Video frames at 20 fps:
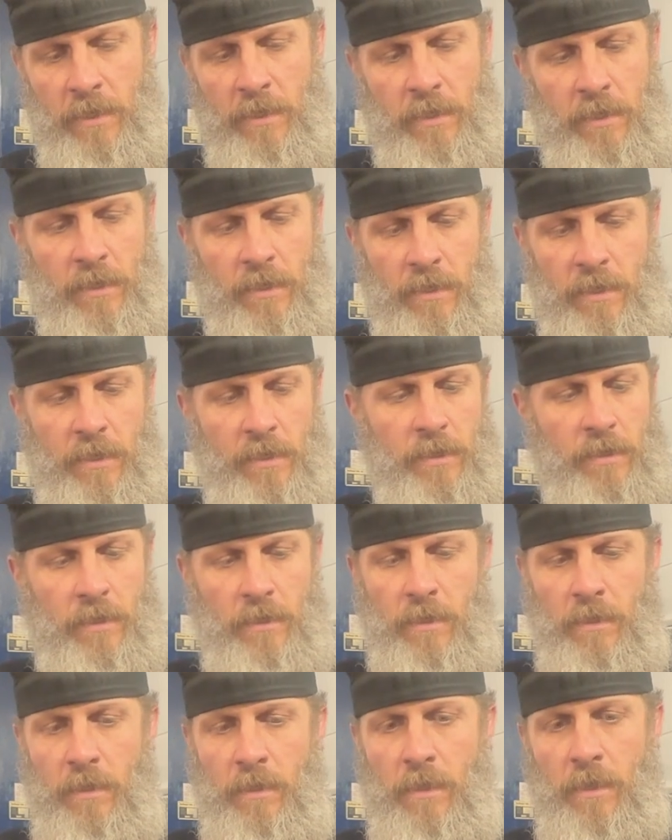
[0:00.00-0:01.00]
is,
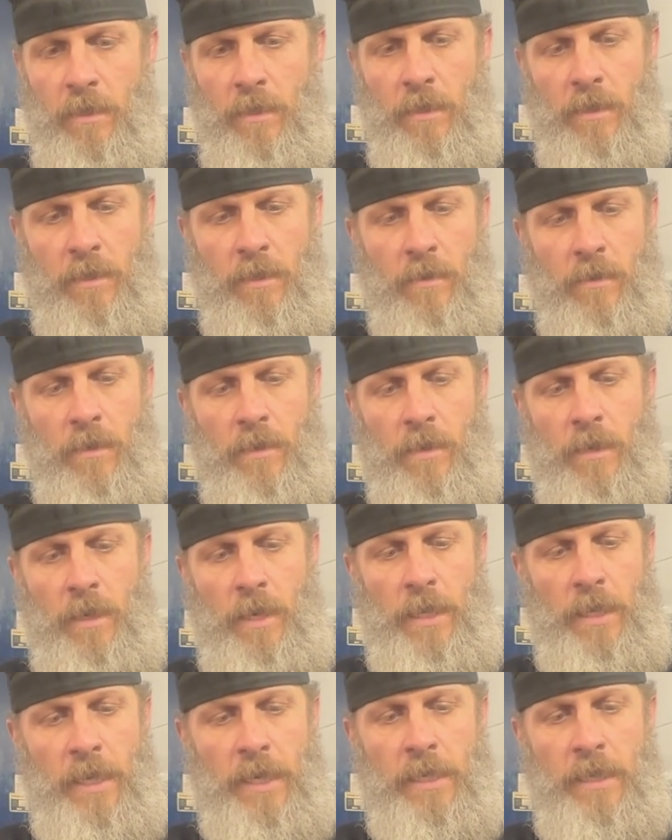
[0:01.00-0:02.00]
I
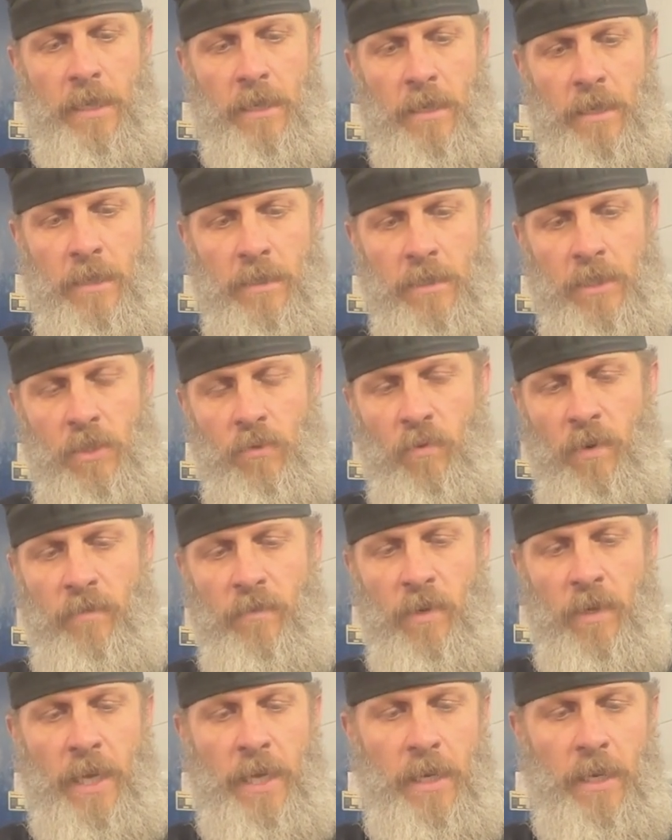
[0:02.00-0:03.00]
like the swivel
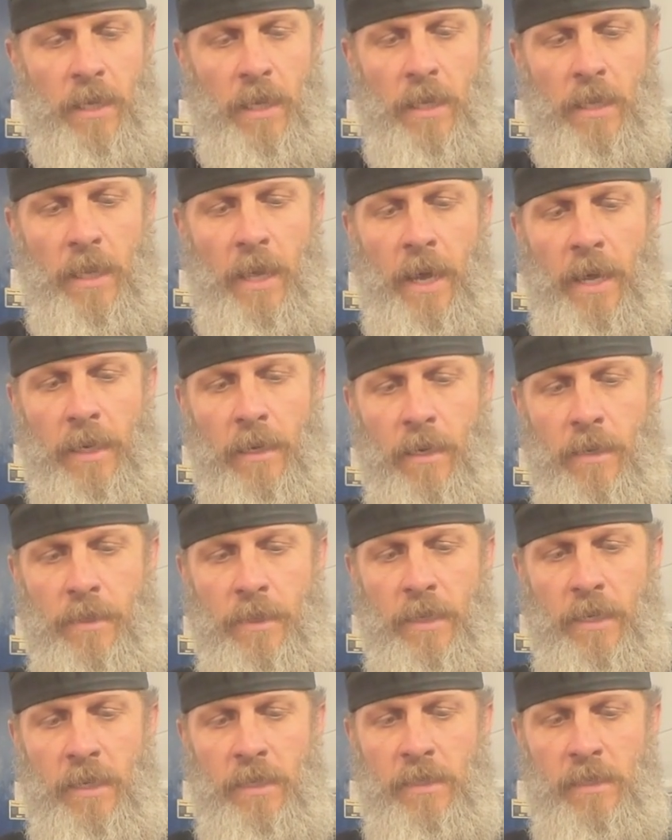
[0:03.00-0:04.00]
head a lot on
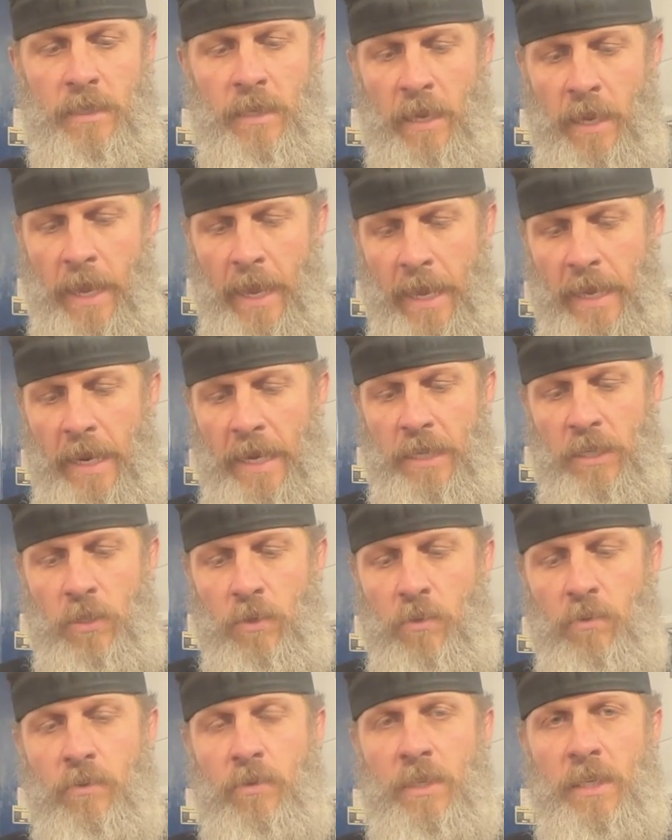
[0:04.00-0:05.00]
this, and I
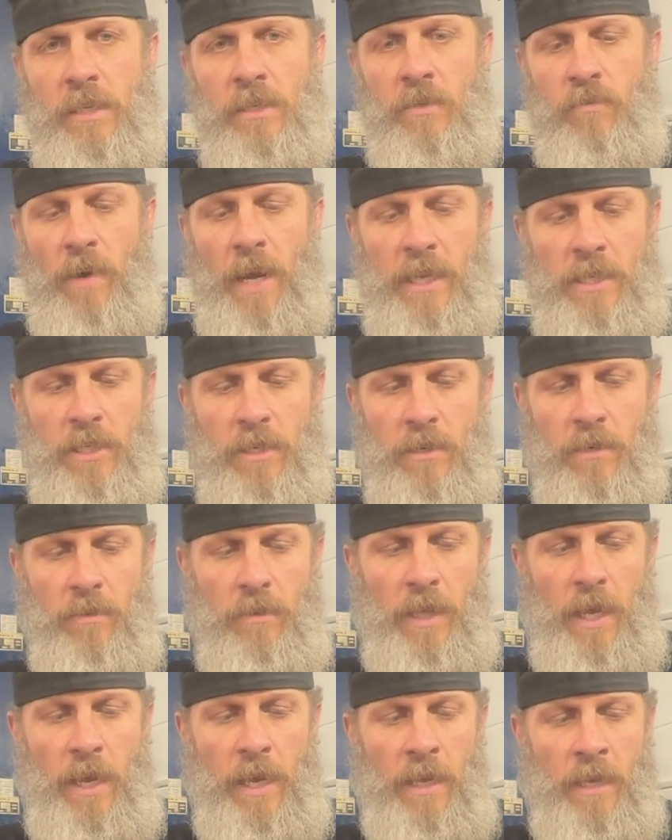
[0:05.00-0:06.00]
use this ratchet a
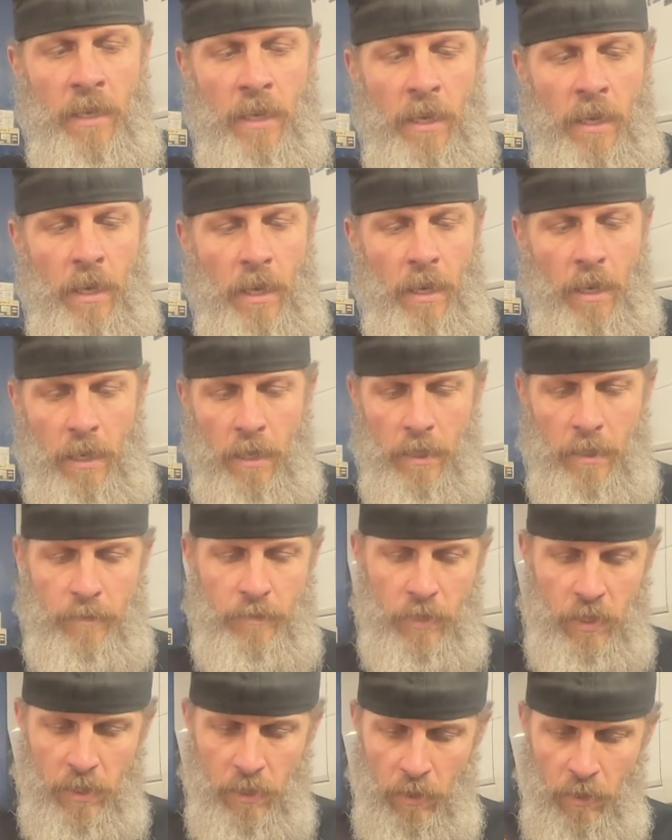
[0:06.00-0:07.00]
lot.
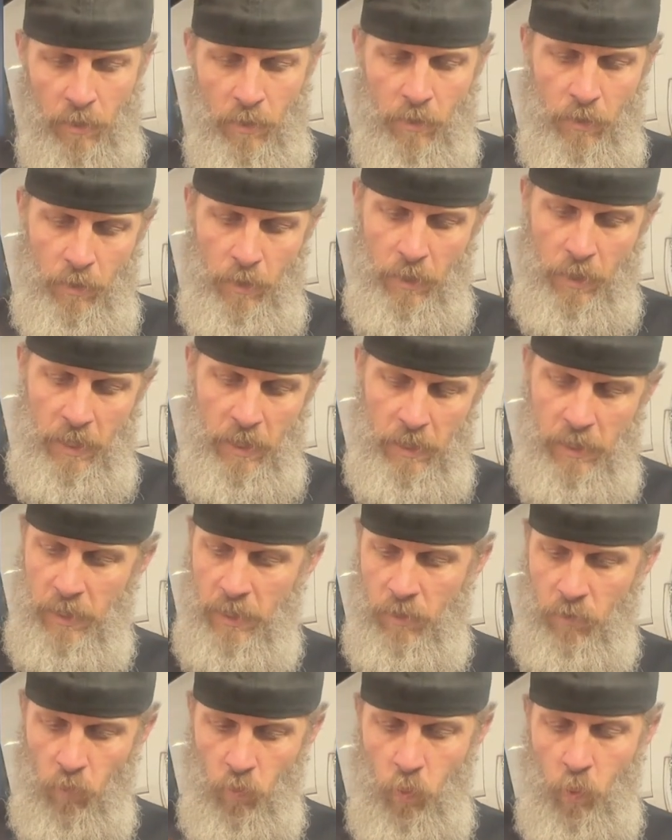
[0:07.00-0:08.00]
So
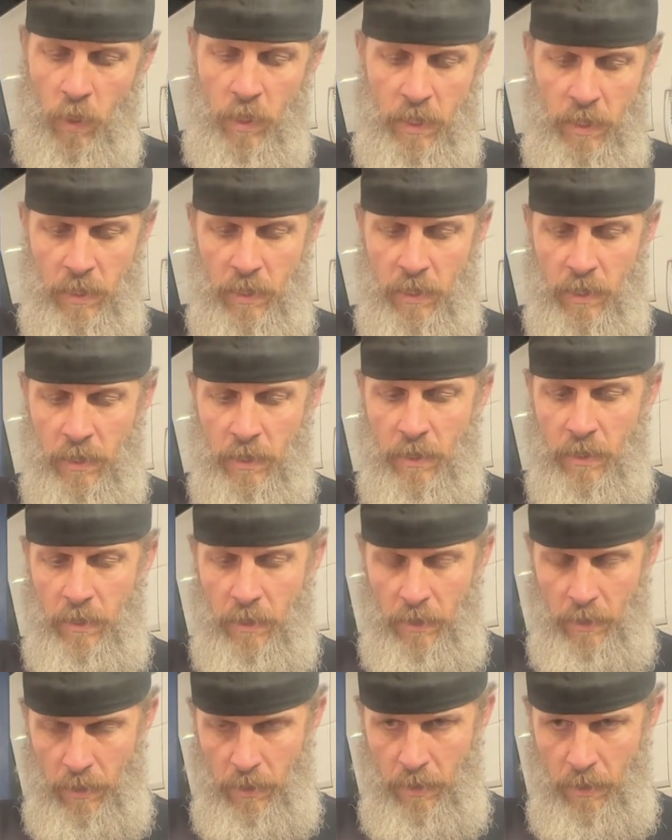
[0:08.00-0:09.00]
this was
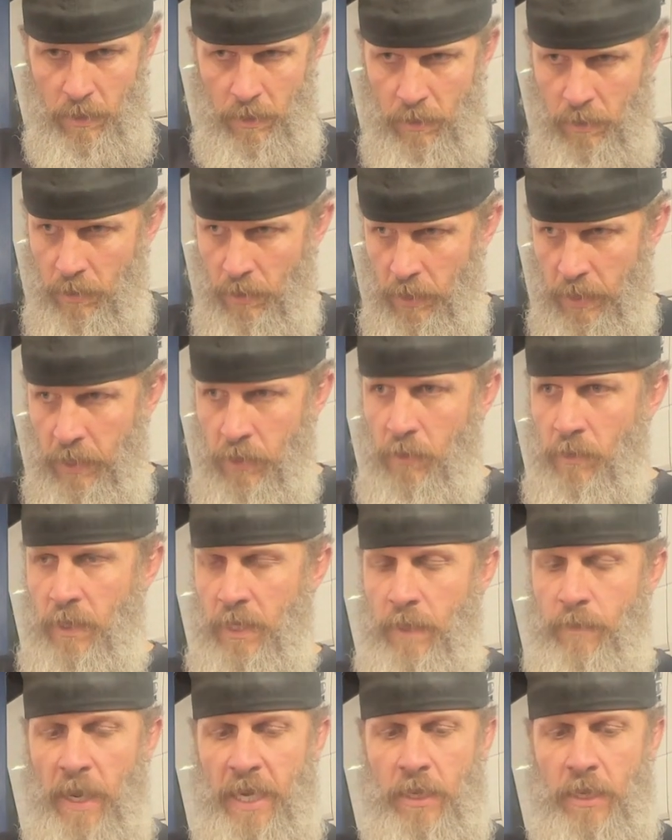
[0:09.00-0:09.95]
literally my